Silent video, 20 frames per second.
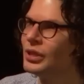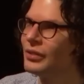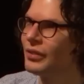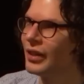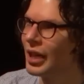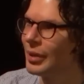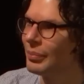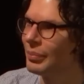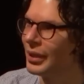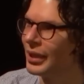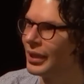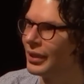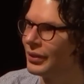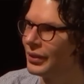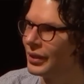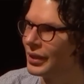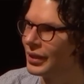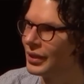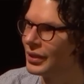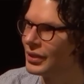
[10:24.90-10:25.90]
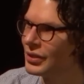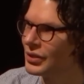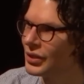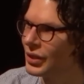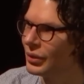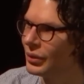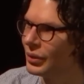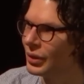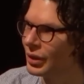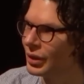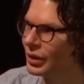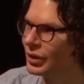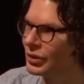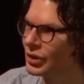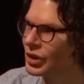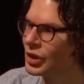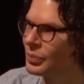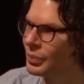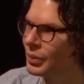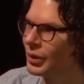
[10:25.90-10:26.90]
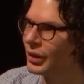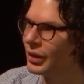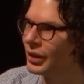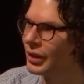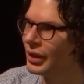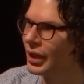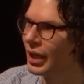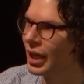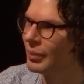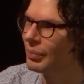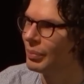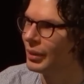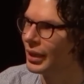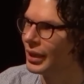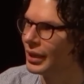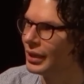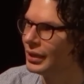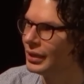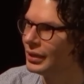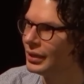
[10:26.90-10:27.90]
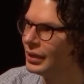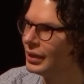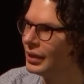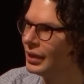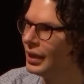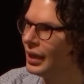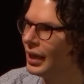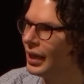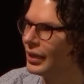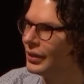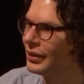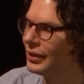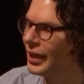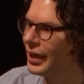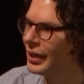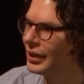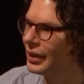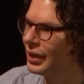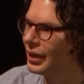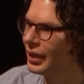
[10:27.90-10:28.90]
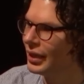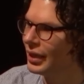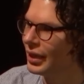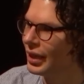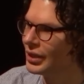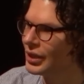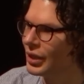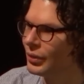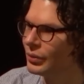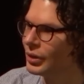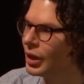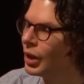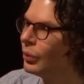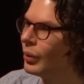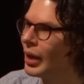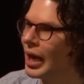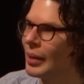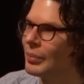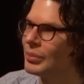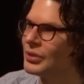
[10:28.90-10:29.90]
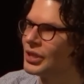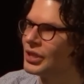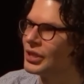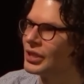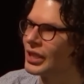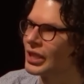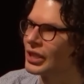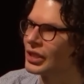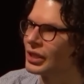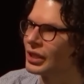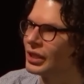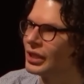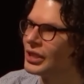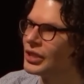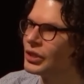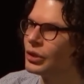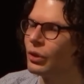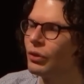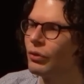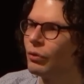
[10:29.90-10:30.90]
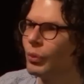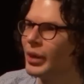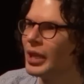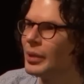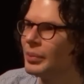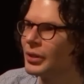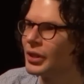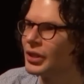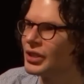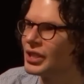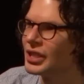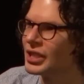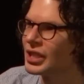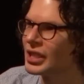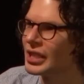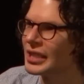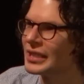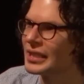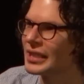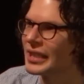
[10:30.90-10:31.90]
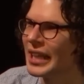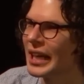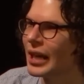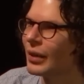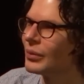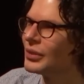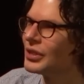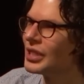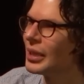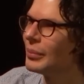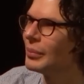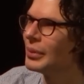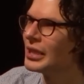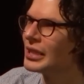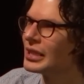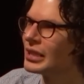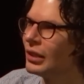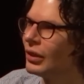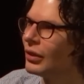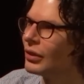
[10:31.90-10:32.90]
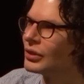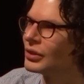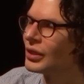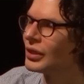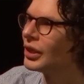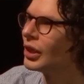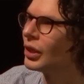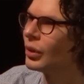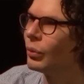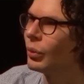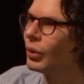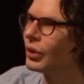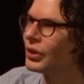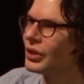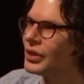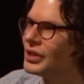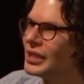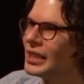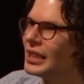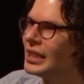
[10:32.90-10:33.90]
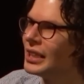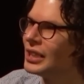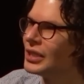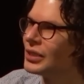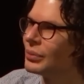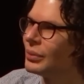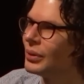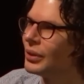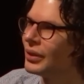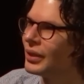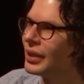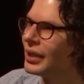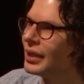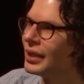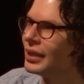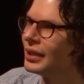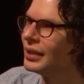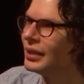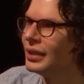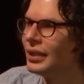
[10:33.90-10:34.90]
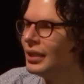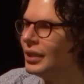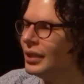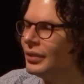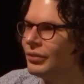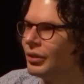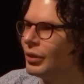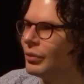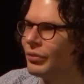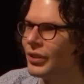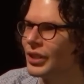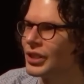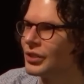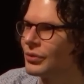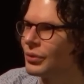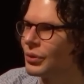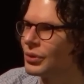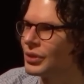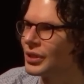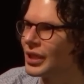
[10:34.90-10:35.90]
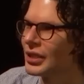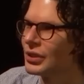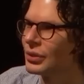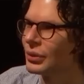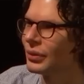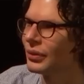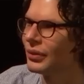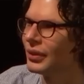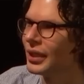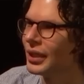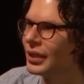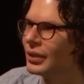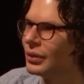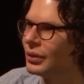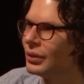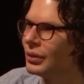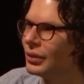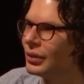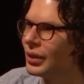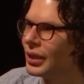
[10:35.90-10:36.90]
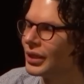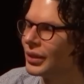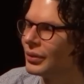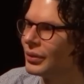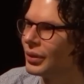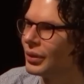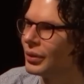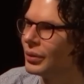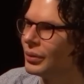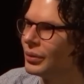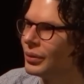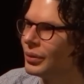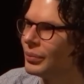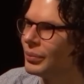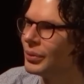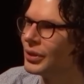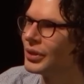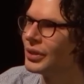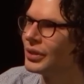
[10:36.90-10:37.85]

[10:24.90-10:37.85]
iPlayer thing, so it'll just be on the iPlayer. And then I don't know what happens internationally. It's sort of weird because it's an hour and 10 minutes long, so I don't know what the deal is with film festivals and that sort of thing, or I don't know. But